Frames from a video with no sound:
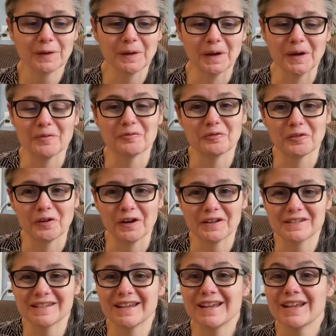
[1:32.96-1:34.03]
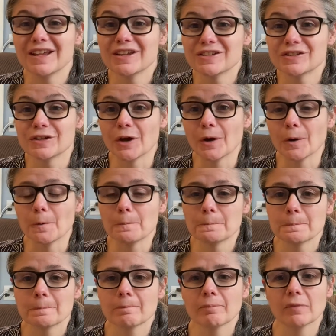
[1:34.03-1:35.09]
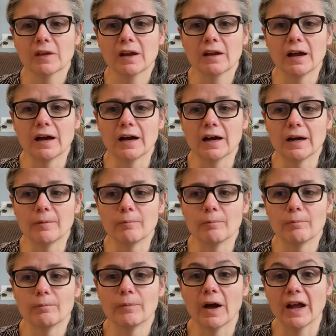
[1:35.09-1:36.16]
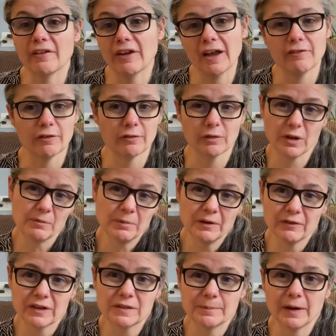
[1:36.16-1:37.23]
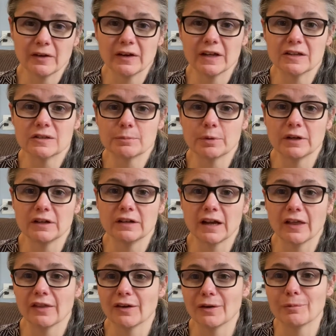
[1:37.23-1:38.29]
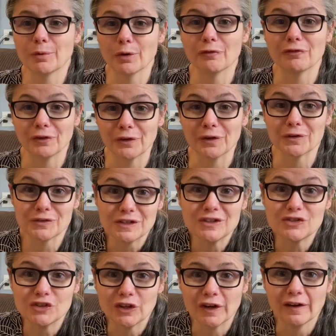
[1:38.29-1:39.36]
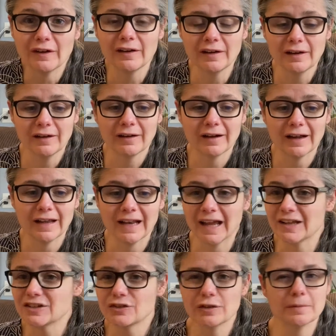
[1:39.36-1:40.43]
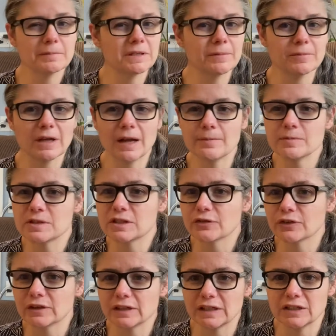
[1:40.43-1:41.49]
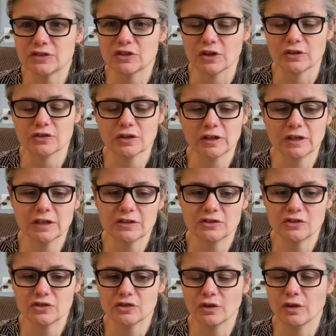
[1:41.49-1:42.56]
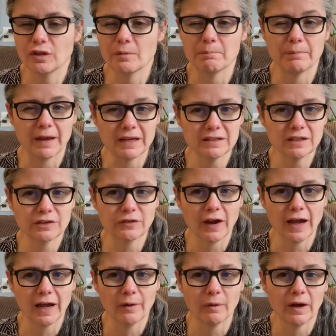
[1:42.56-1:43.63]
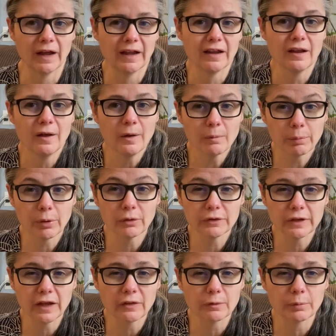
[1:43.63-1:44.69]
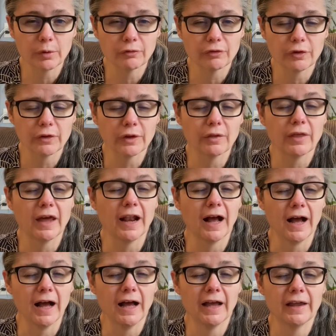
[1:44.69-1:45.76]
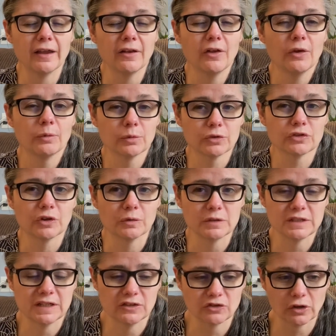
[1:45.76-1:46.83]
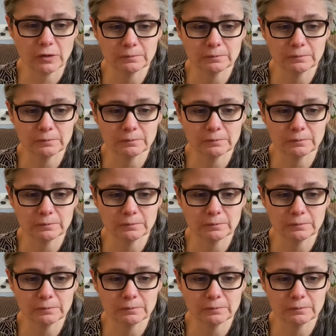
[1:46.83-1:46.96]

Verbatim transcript: um, for us. So um, I have a bit of experience putting together portfolios each year and I do them sometimes differently each year. So I'm gonna just show you the basics for how I pull together a portfolio that I will show a teacher.